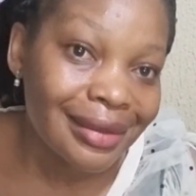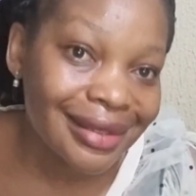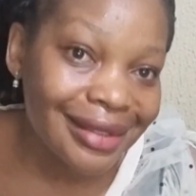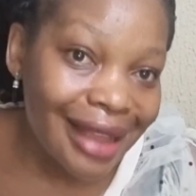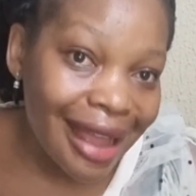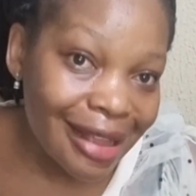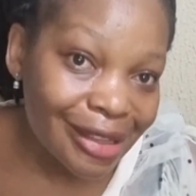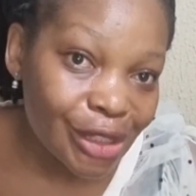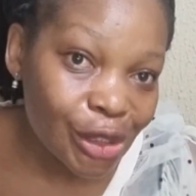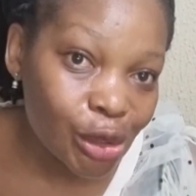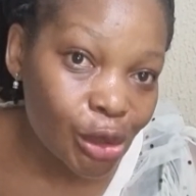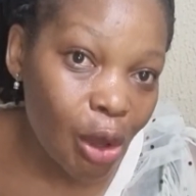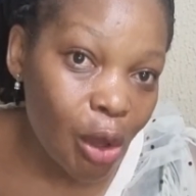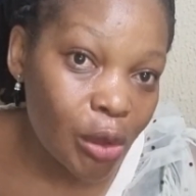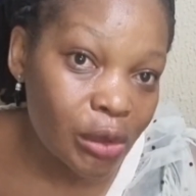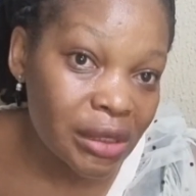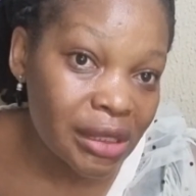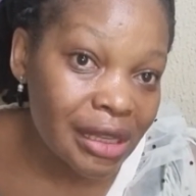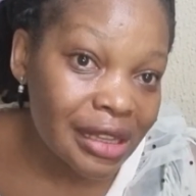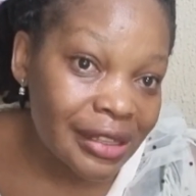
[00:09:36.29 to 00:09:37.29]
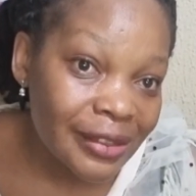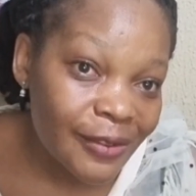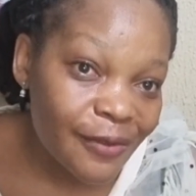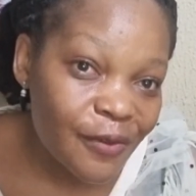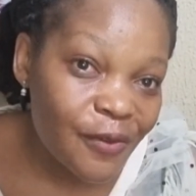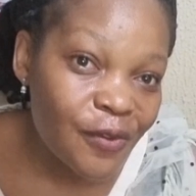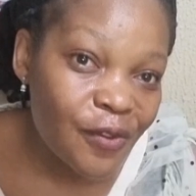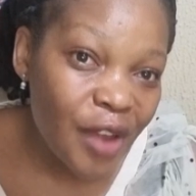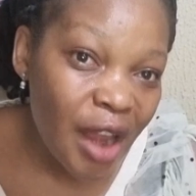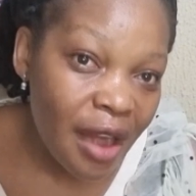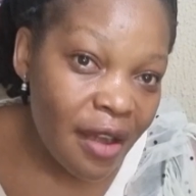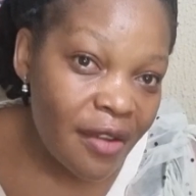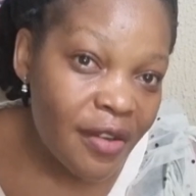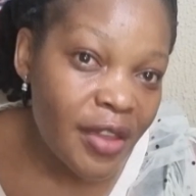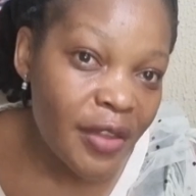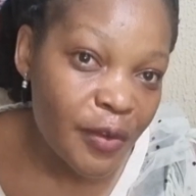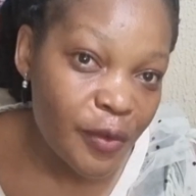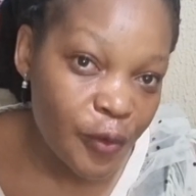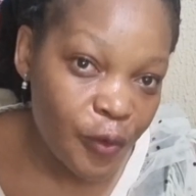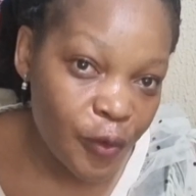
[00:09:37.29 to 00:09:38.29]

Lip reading: That salt is very,